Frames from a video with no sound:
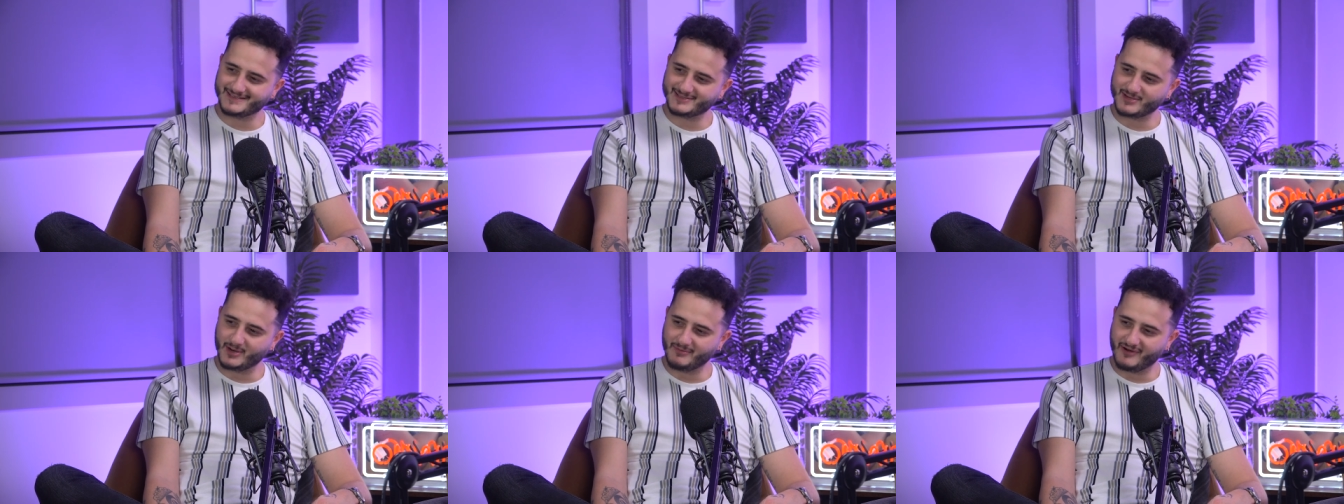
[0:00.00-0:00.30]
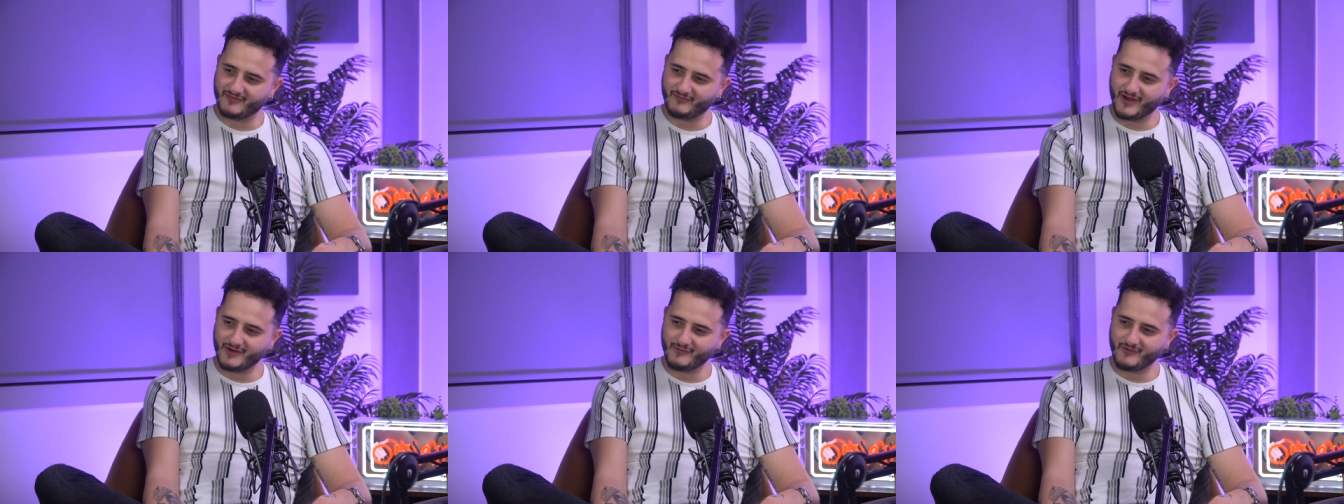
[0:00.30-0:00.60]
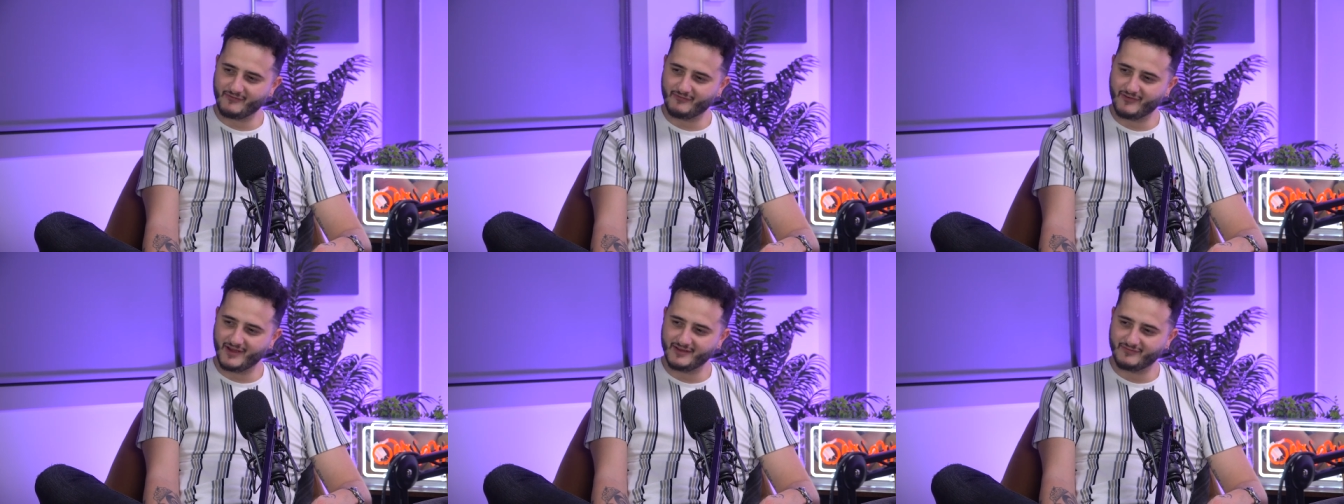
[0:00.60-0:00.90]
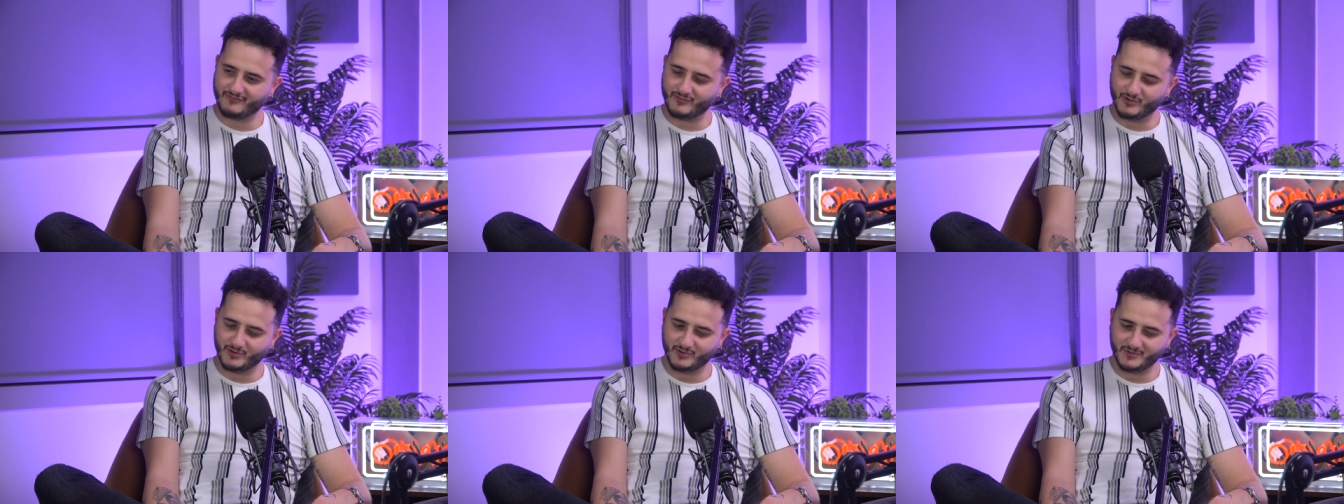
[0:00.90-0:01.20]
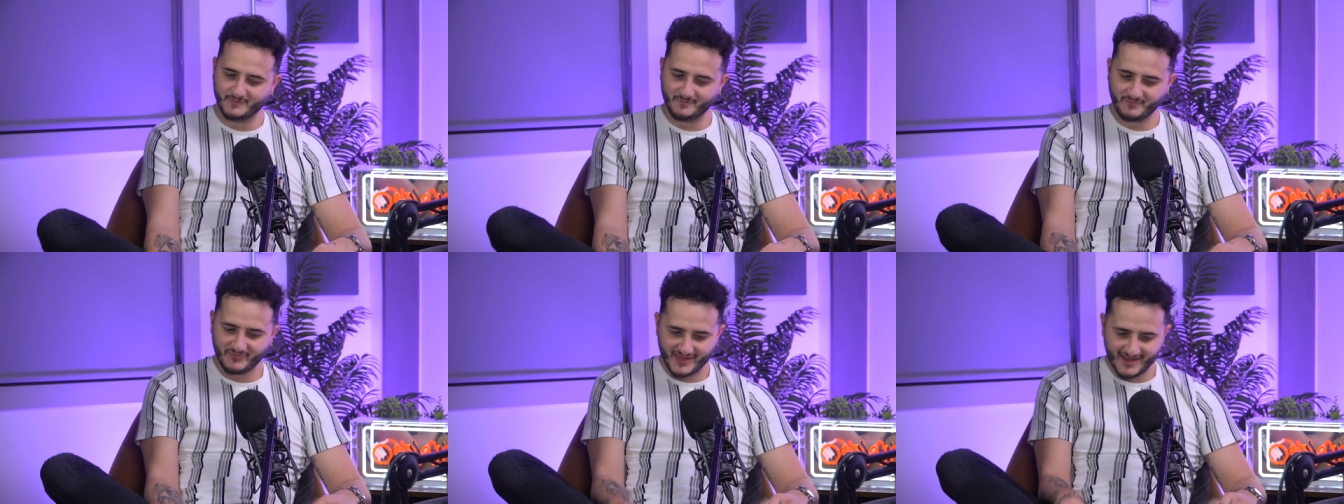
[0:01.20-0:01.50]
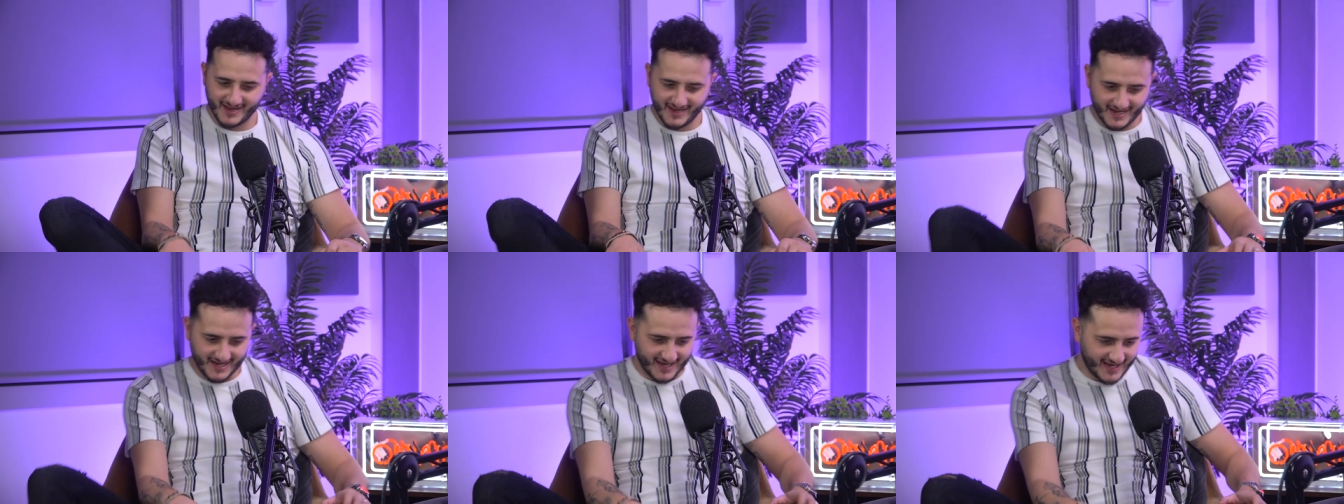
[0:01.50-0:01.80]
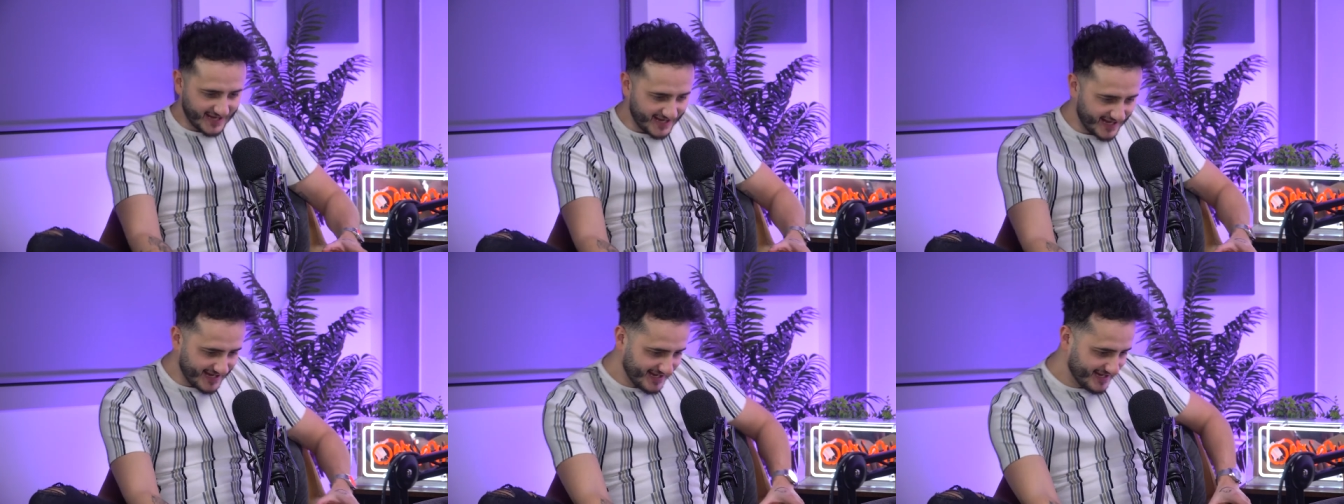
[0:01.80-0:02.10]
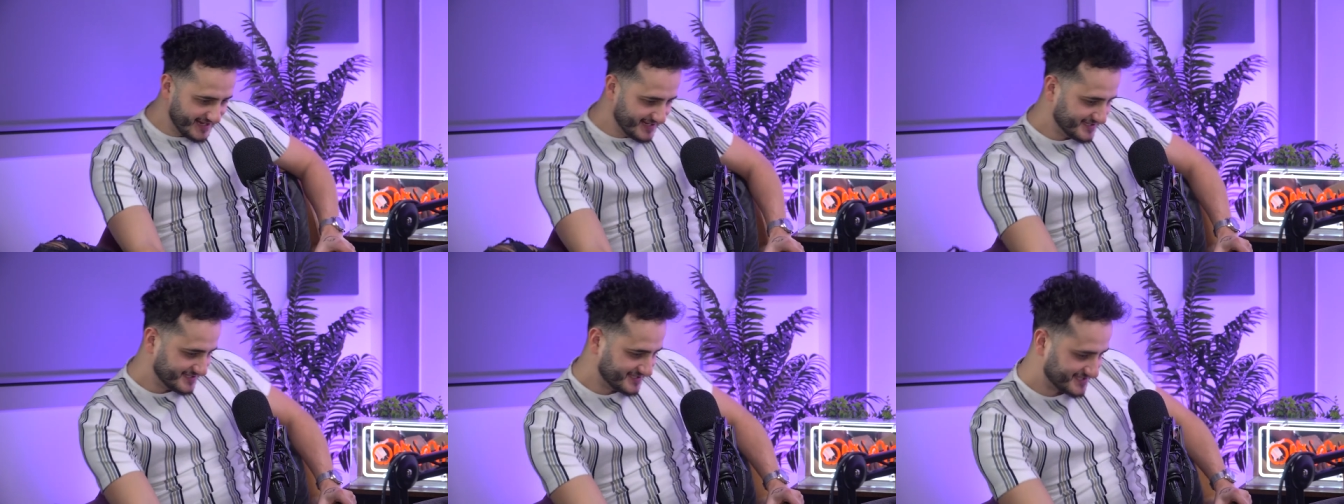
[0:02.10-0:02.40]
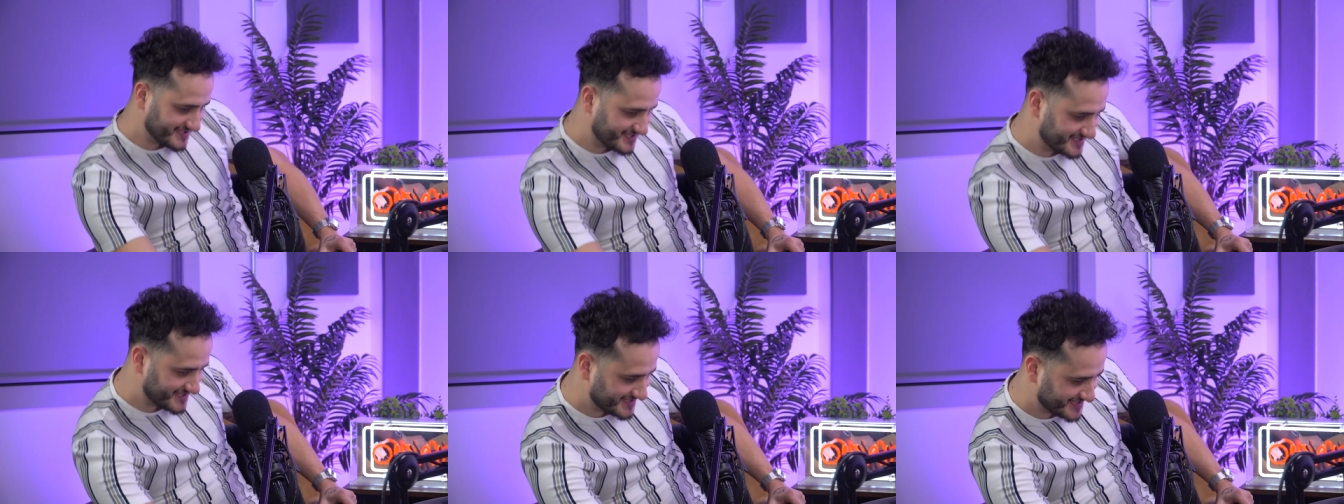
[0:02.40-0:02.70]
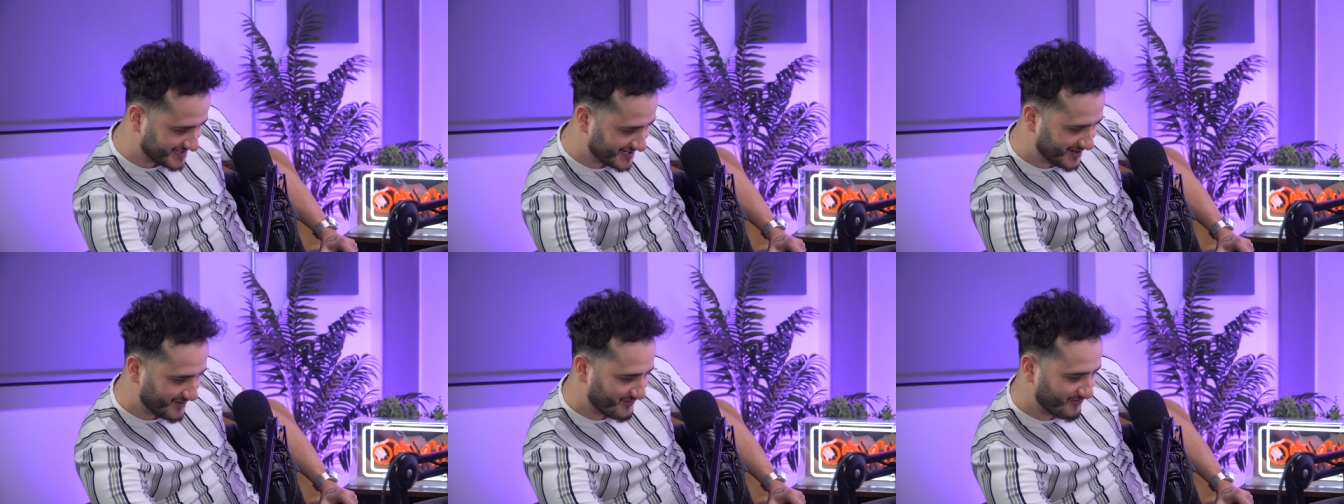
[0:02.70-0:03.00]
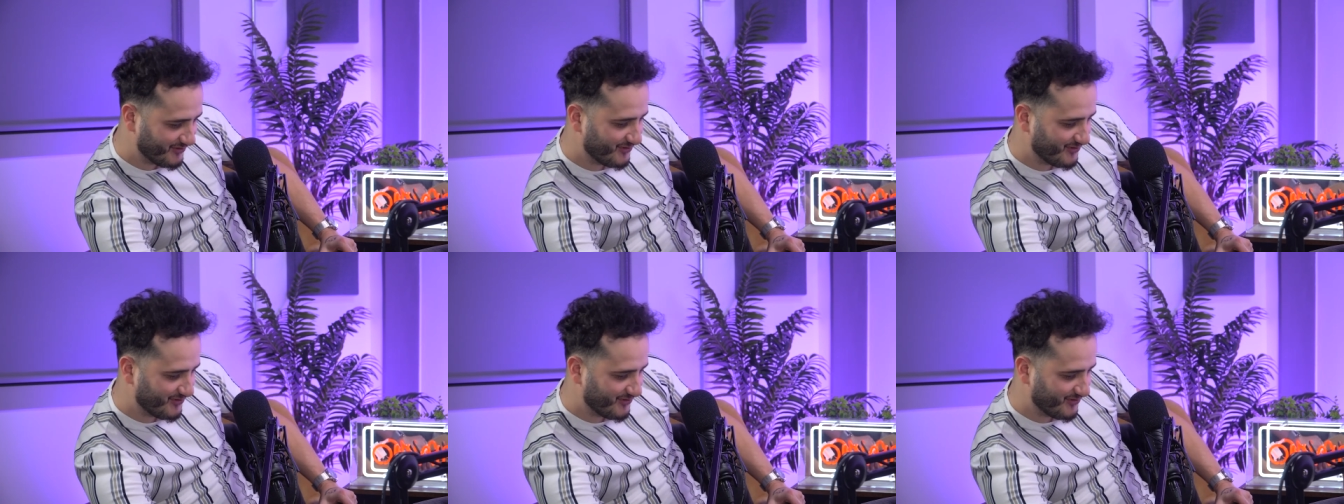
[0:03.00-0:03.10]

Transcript: So my favorite faithful is